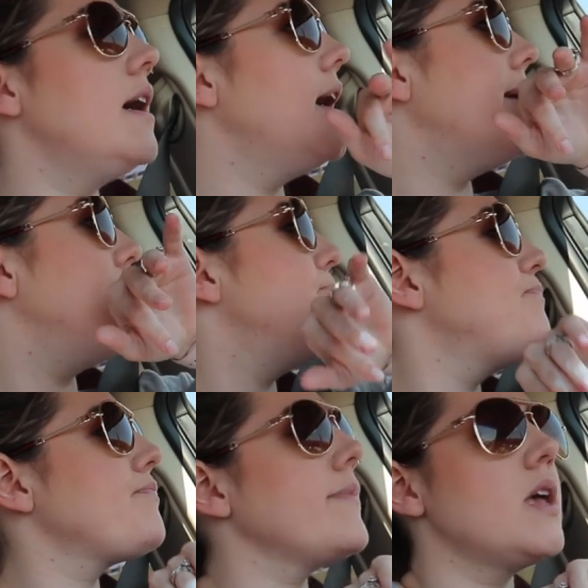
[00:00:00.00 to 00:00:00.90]
Um,
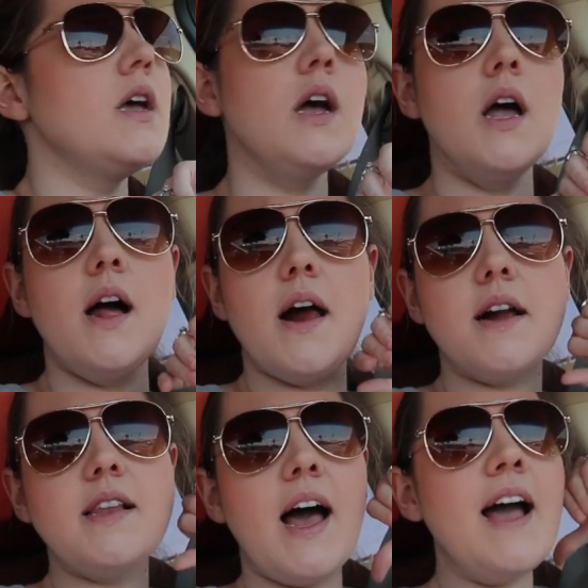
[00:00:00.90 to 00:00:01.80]

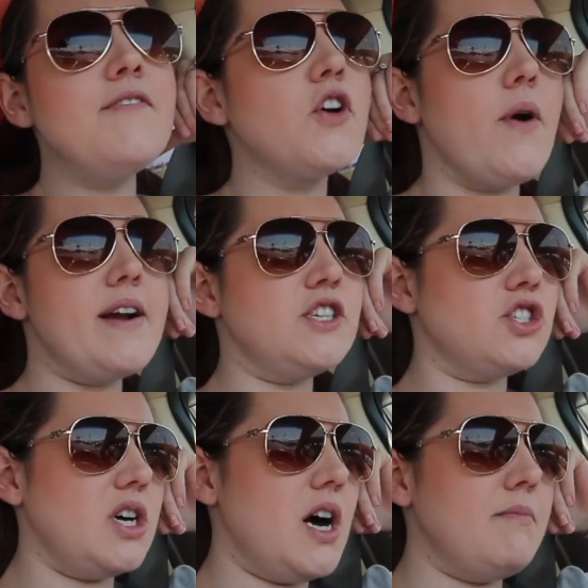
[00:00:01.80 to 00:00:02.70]
I have the
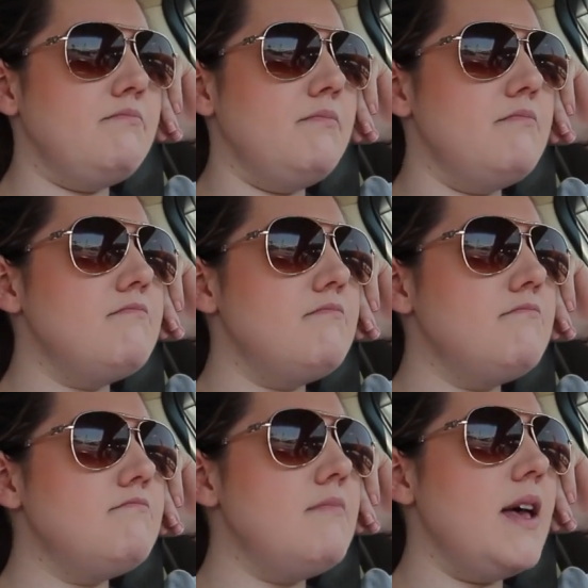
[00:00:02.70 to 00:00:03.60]
greatest job
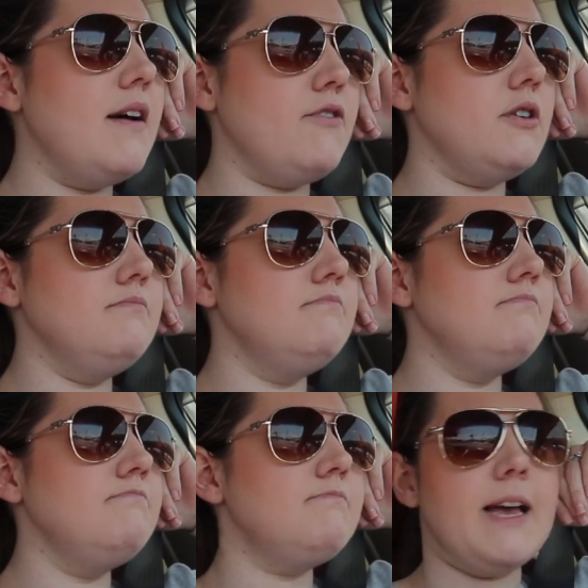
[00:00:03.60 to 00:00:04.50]
ever,
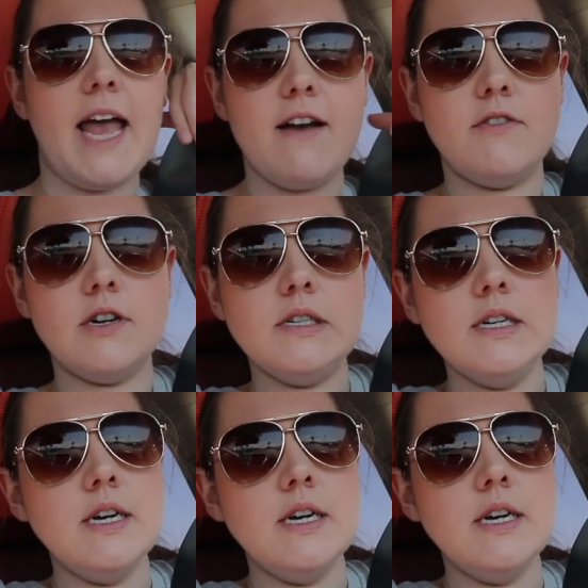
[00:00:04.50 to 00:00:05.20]
like ever.